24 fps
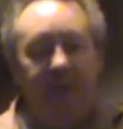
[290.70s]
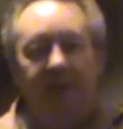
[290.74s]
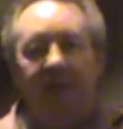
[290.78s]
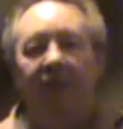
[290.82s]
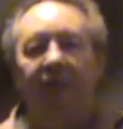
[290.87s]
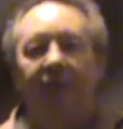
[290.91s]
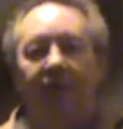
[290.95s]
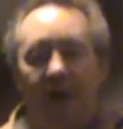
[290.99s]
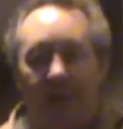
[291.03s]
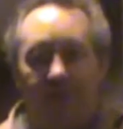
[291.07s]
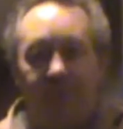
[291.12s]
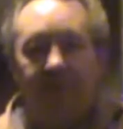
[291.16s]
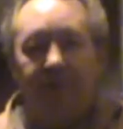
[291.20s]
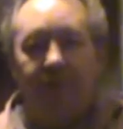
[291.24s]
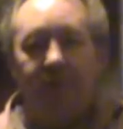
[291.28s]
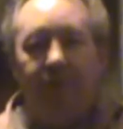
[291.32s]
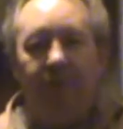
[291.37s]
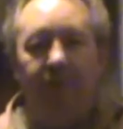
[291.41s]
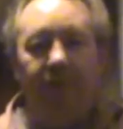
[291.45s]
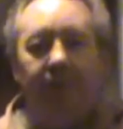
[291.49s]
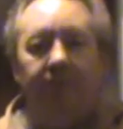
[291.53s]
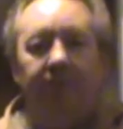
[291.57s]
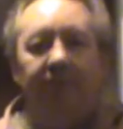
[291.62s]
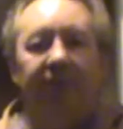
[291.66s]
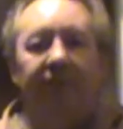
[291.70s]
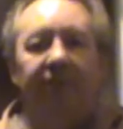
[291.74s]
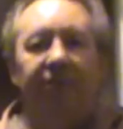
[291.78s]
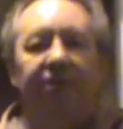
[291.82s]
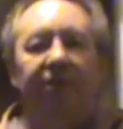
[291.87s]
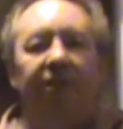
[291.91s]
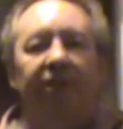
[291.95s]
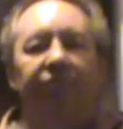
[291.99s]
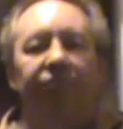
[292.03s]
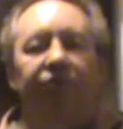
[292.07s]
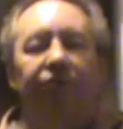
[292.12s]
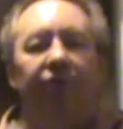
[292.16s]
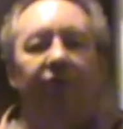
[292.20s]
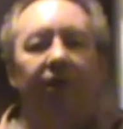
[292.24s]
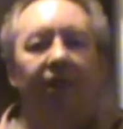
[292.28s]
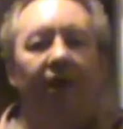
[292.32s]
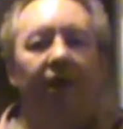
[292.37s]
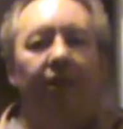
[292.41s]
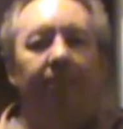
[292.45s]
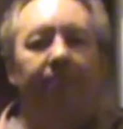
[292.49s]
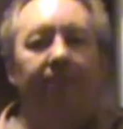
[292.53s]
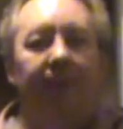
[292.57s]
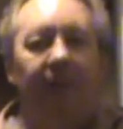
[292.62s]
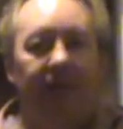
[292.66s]
economical. It saves you a
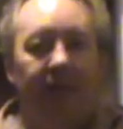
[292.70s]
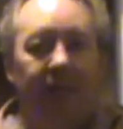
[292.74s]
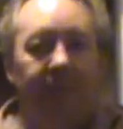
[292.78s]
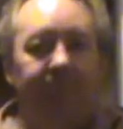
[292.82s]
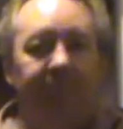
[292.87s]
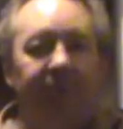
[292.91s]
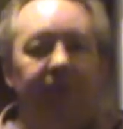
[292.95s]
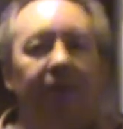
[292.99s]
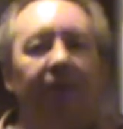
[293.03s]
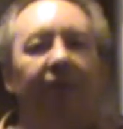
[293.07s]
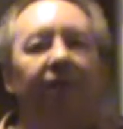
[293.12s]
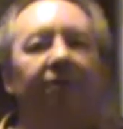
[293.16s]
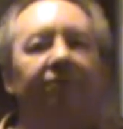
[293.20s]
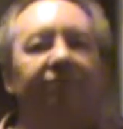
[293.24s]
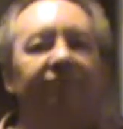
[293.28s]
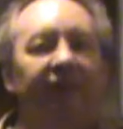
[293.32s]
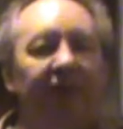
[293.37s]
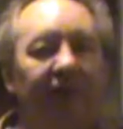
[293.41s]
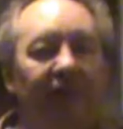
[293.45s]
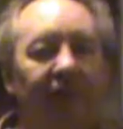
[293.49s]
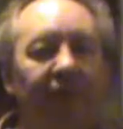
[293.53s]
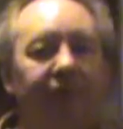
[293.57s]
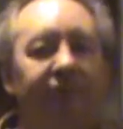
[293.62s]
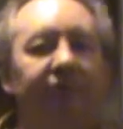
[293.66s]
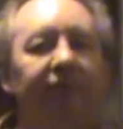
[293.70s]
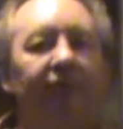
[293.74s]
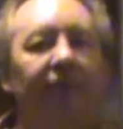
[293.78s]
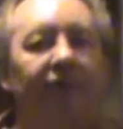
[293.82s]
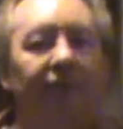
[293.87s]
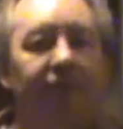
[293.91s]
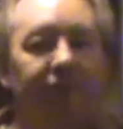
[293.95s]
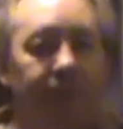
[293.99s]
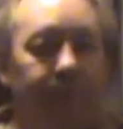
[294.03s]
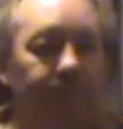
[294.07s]
lot of pipes, a lot of valves, a lot of